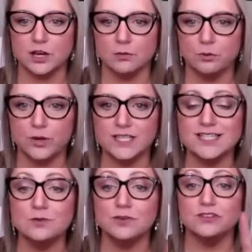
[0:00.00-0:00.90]
They are
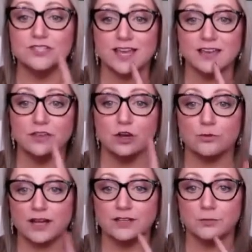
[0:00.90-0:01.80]
pointing when they're saying the
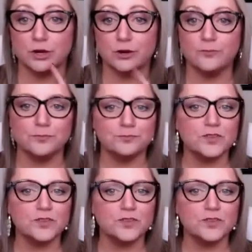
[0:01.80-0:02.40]
correct number.